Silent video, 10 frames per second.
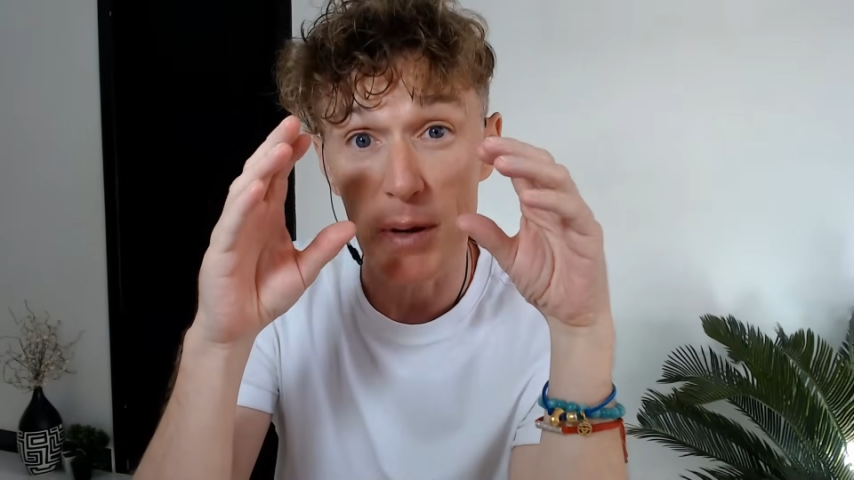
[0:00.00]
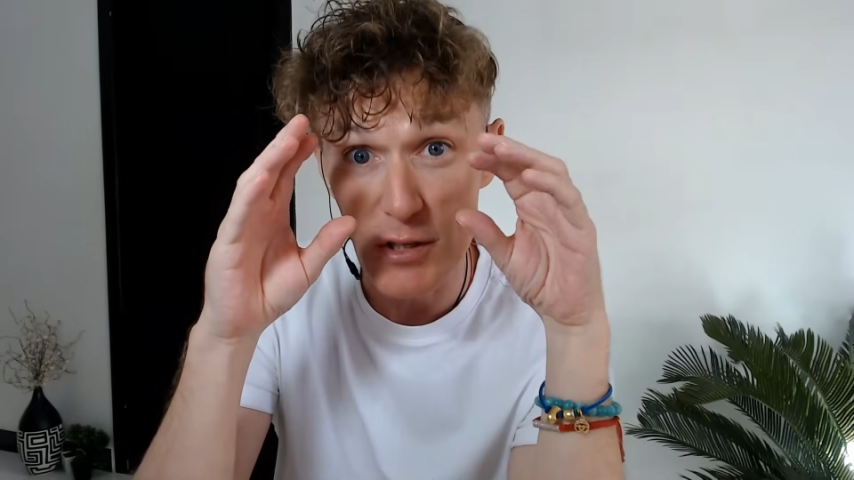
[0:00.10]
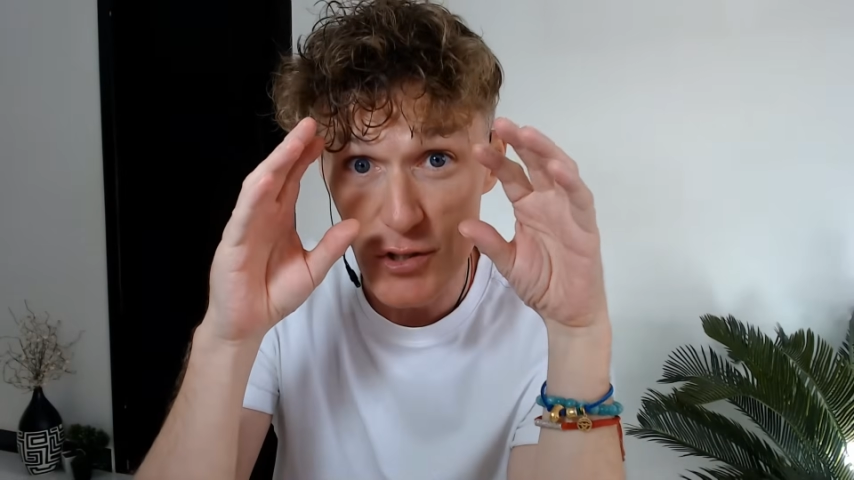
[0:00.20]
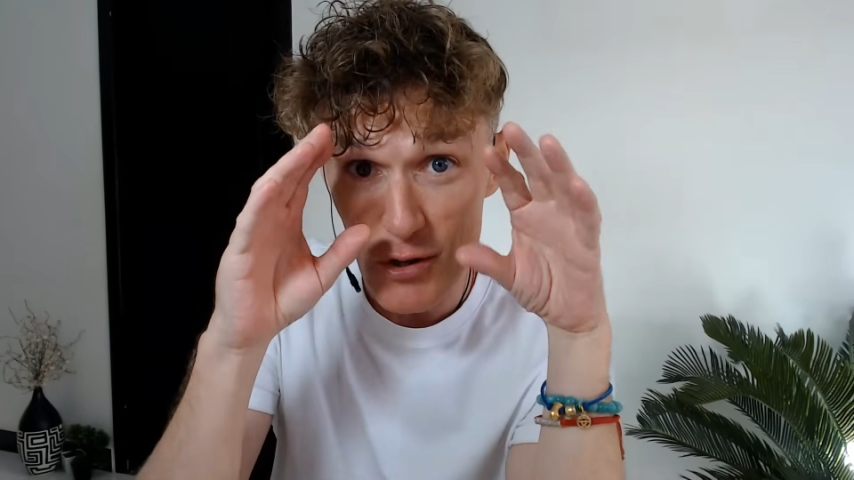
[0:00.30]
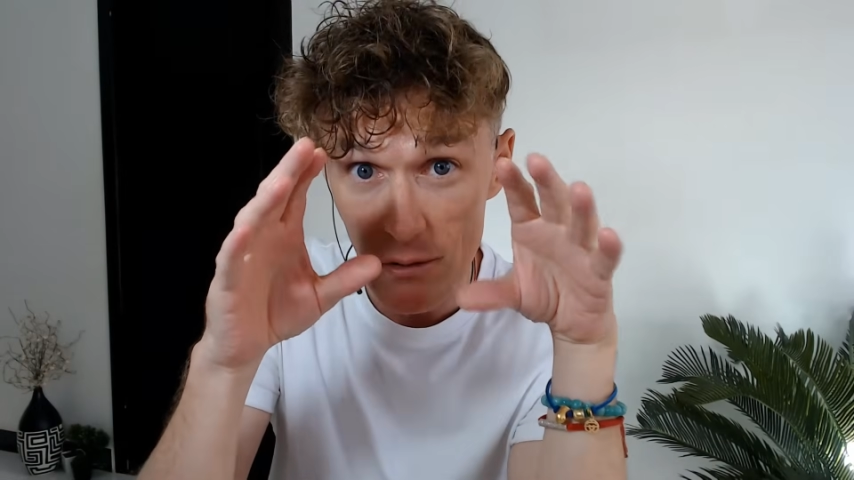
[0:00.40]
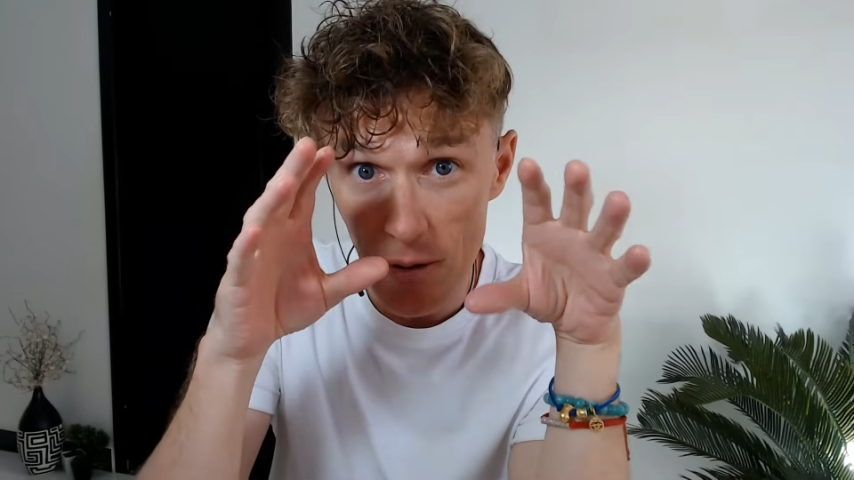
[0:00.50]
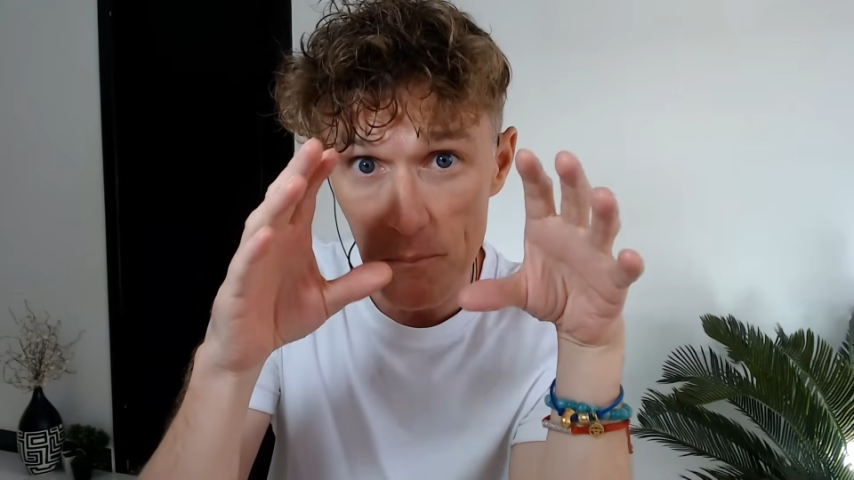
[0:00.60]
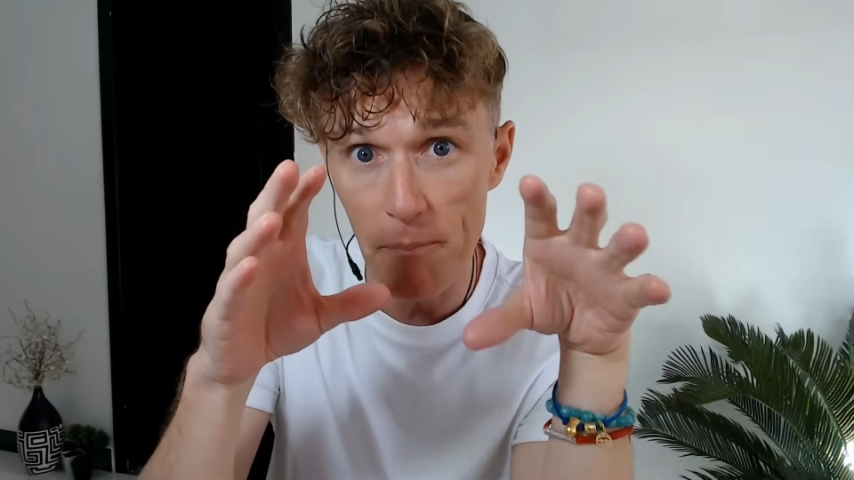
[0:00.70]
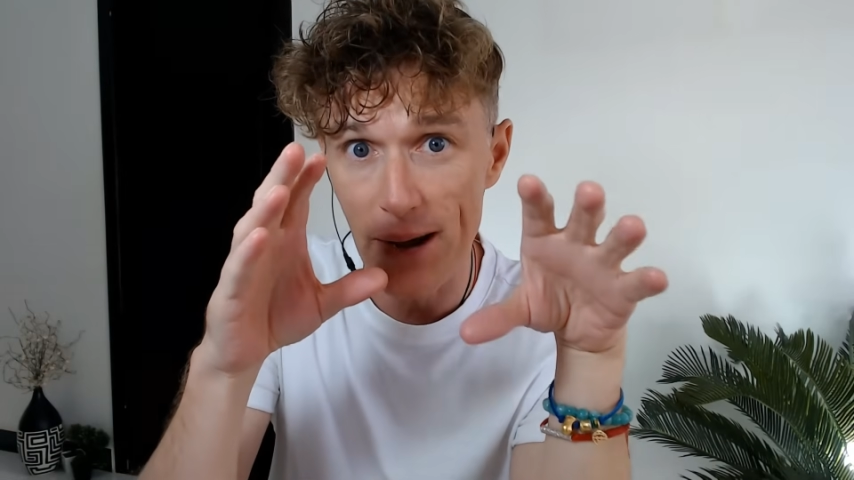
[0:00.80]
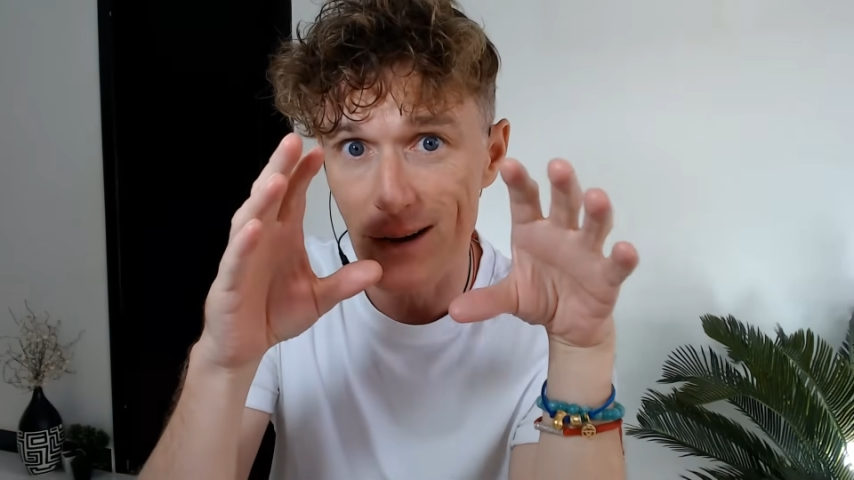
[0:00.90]
because you're
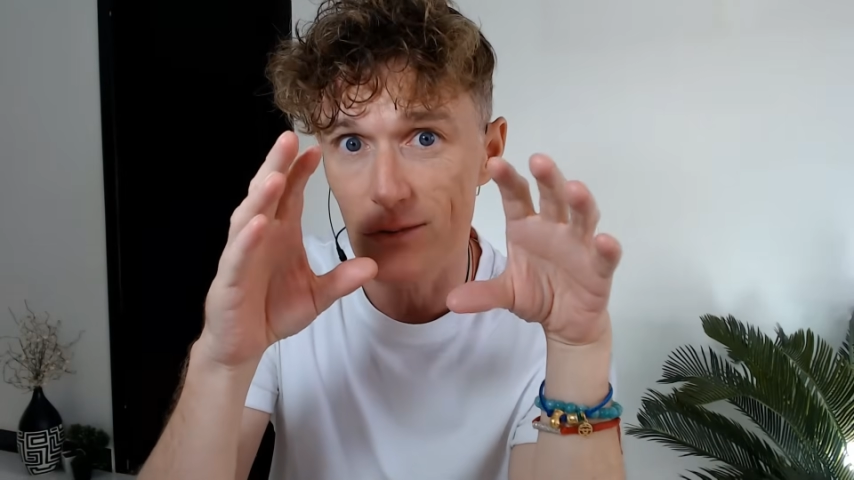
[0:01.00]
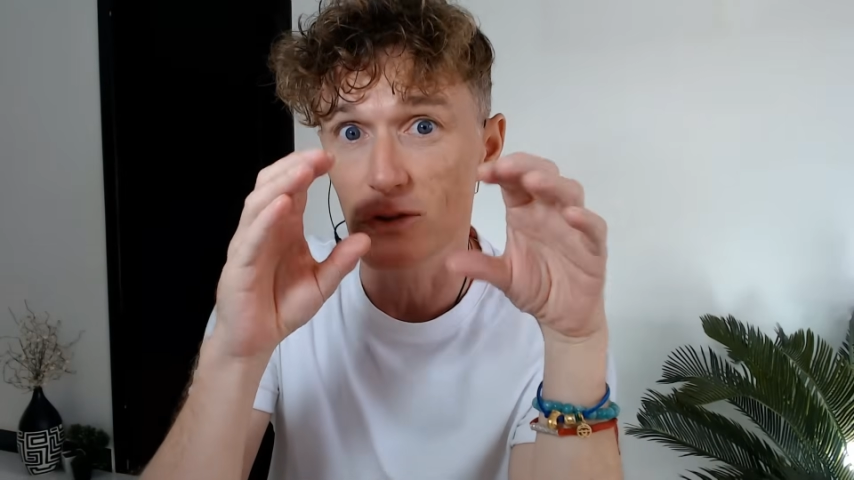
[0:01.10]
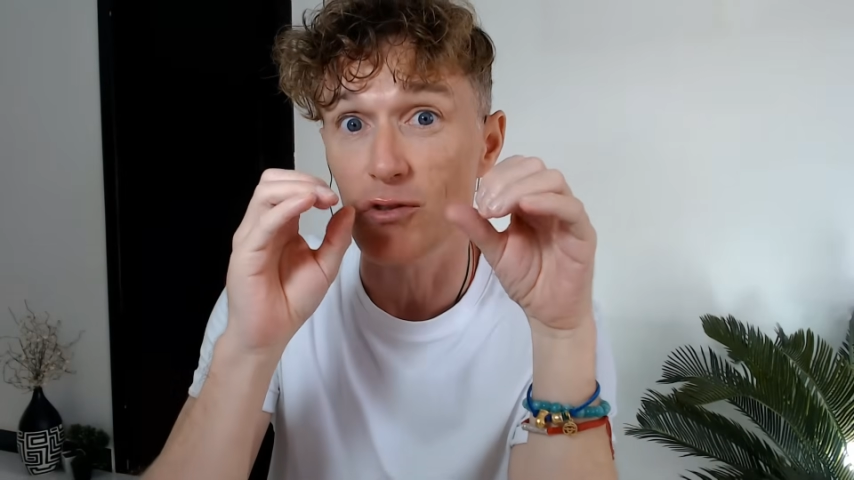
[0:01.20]
about